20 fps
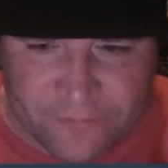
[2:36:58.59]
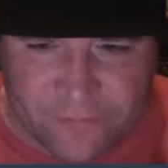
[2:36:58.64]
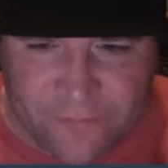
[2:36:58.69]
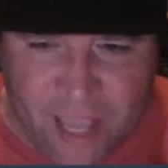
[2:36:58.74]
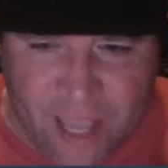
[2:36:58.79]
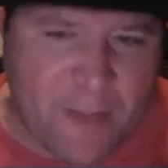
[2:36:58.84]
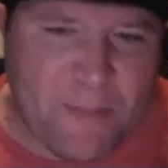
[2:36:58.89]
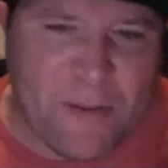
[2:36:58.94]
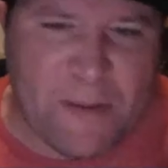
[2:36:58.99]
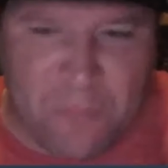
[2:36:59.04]

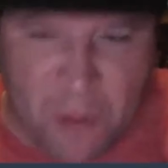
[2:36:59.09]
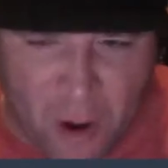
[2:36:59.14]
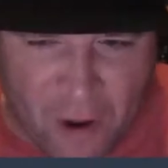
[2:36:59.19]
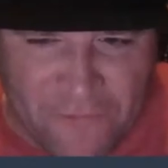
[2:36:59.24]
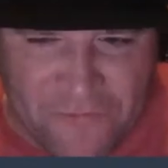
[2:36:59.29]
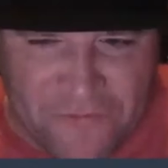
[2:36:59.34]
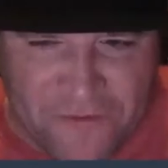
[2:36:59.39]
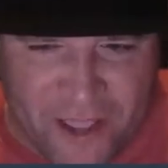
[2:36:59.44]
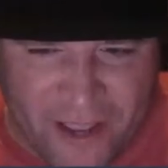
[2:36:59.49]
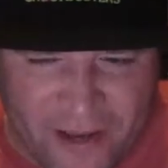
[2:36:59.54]
Happy
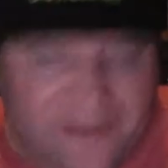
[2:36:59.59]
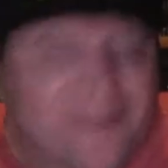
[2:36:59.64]
barf day.